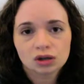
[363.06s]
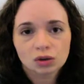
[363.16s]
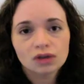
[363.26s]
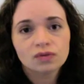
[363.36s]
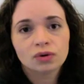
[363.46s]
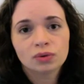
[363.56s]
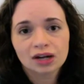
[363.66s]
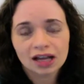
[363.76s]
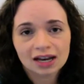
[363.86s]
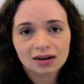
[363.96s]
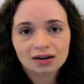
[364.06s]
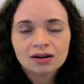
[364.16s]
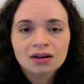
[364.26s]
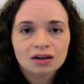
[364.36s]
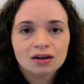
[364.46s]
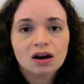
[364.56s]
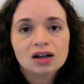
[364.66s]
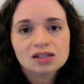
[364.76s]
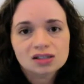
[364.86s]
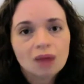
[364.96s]
going forward and
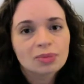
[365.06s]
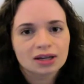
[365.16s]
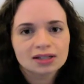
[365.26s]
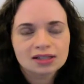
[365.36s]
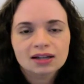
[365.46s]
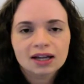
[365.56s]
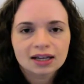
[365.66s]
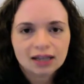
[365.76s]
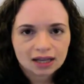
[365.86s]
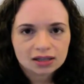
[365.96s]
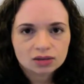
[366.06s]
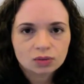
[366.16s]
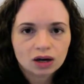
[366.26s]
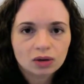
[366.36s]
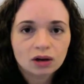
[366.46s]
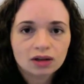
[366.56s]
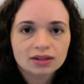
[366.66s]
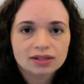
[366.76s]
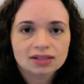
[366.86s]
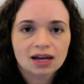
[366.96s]
not stopping until I get to where I want
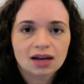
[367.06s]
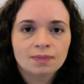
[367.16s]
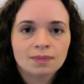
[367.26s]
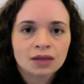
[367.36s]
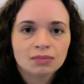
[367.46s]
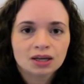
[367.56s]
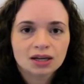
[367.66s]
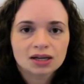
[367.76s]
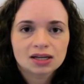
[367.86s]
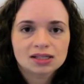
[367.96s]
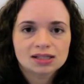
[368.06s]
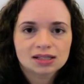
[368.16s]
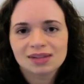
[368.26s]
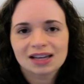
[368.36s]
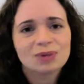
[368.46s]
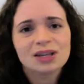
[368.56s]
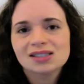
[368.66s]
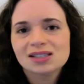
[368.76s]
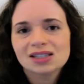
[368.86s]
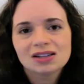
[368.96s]
this time, because I
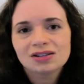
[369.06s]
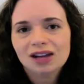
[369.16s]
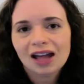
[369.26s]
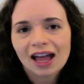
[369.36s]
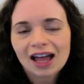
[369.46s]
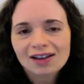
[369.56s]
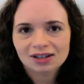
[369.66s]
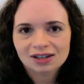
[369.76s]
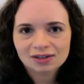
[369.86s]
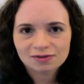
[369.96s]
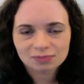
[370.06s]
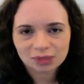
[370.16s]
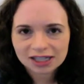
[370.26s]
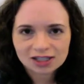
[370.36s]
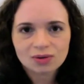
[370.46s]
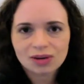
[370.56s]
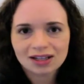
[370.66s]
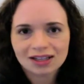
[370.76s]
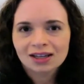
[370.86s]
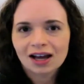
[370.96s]
wasted a year and a half of plateauing.
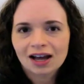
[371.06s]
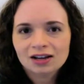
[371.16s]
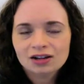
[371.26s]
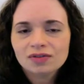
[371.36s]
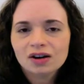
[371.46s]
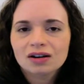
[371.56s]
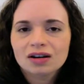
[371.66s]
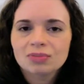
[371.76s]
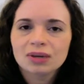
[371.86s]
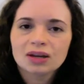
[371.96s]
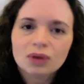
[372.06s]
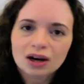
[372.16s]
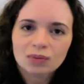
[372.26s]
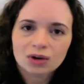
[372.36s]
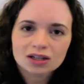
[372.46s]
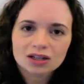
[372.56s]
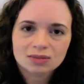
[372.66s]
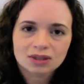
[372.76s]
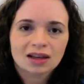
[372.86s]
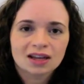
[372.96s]
Like, I could have already been where I wanted to
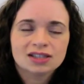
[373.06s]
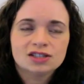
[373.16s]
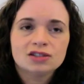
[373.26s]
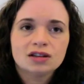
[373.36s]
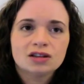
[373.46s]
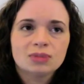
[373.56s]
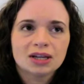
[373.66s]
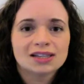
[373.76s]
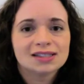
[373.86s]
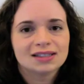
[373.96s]
be. It's good because